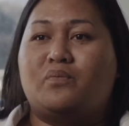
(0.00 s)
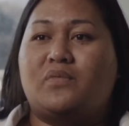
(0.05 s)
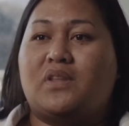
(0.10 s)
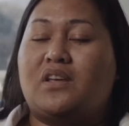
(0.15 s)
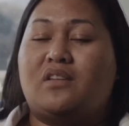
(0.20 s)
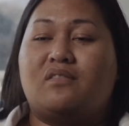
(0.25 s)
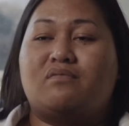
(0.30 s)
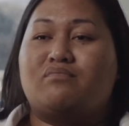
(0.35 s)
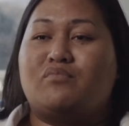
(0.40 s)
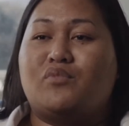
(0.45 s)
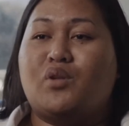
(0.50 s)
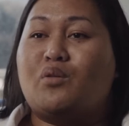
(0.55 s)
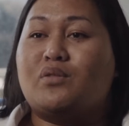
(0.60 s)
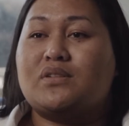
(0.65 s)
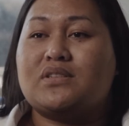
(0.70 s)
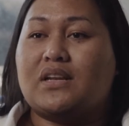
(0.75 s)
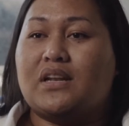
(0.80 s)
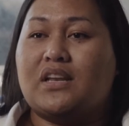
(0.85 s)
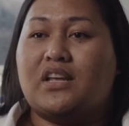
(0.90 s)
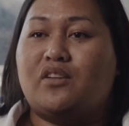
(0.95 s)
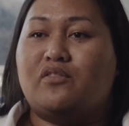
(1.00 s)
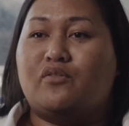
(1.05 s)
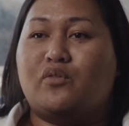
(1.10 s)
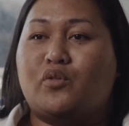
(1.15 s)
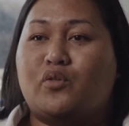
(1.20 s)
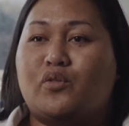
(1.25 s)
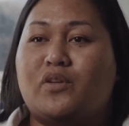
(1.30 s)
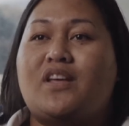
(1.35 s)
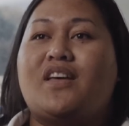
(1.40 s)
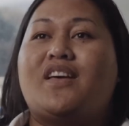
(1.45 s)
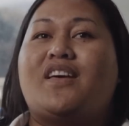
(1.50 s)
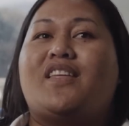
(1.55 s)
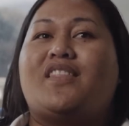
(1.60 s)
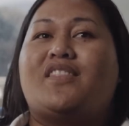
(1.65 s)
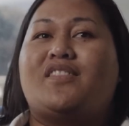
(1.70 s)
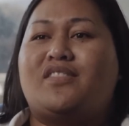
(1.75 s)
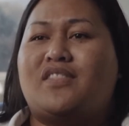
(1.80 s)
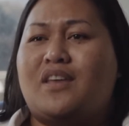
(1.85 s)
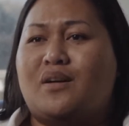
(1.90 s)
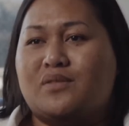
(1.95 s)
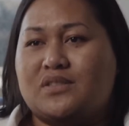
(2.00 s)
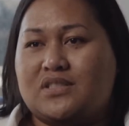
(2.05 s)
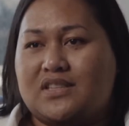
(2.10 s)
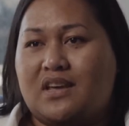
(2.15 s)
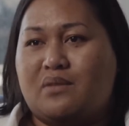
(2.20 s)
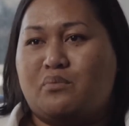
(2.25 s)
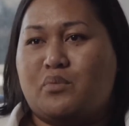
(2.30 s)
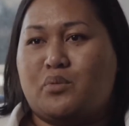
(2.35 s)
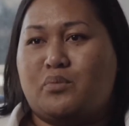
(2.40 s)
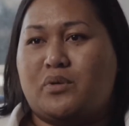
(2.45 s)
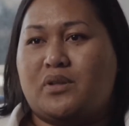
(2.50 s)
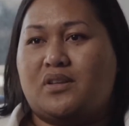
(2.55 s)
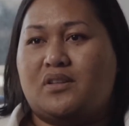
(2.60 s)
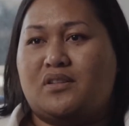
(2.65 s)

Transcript: that no one's going to let you fall. That was that moment.